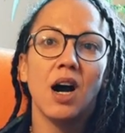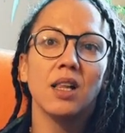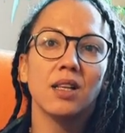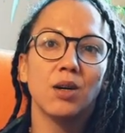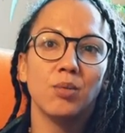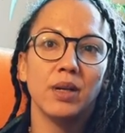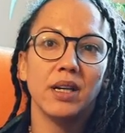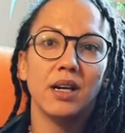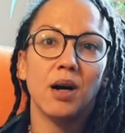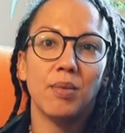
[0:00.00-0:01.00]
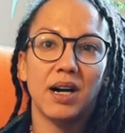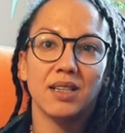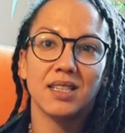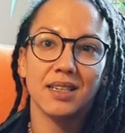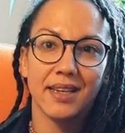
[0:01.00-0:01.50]
a little bit
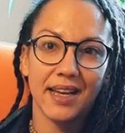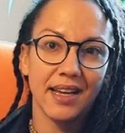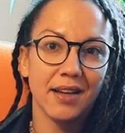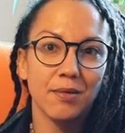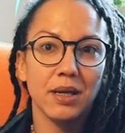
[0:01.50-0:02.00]
about today,